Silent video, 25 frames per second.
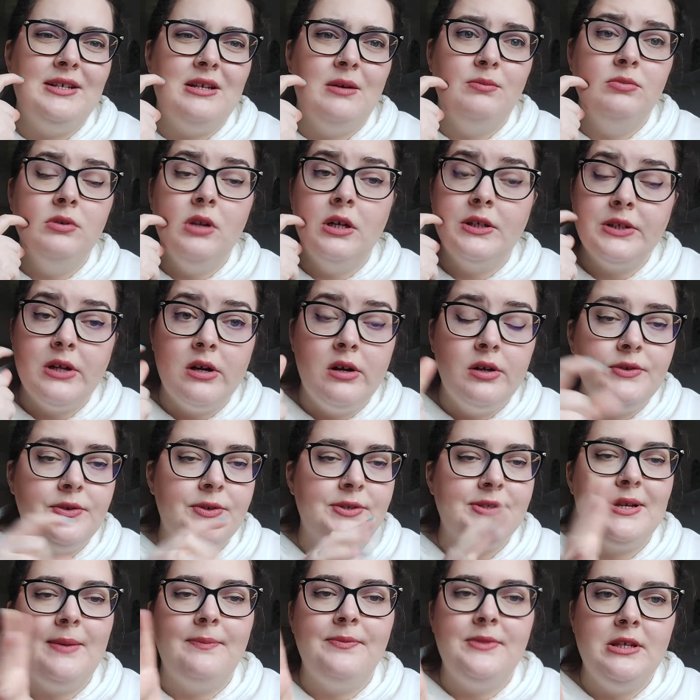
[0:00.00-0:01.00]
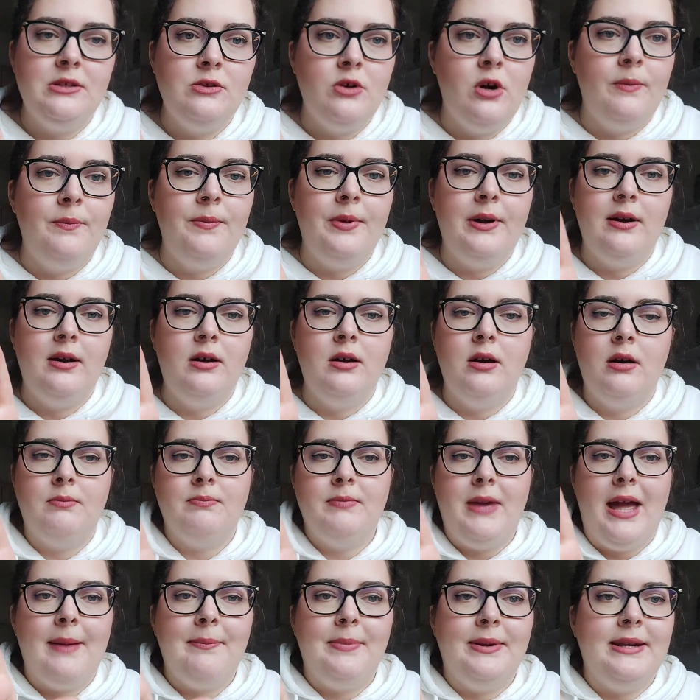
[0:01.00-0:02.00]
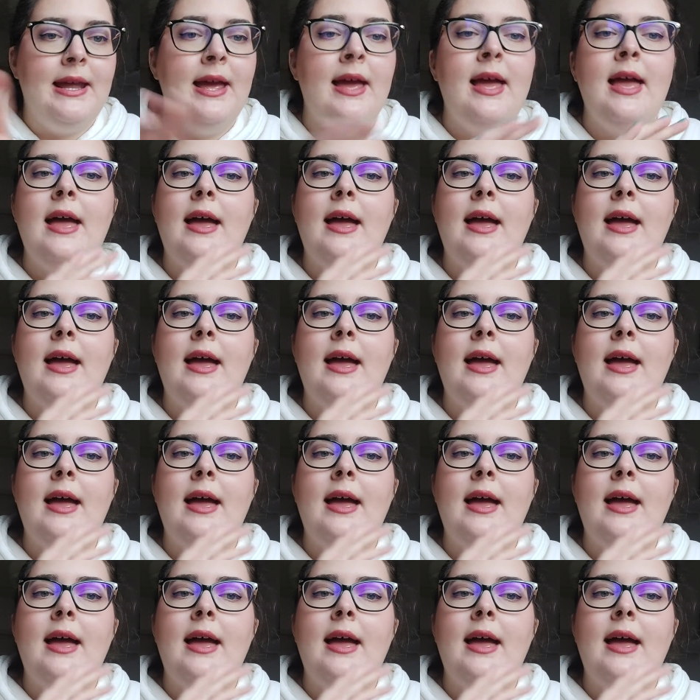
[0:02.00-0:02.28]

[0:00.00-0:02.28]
a blood clot or something to happen.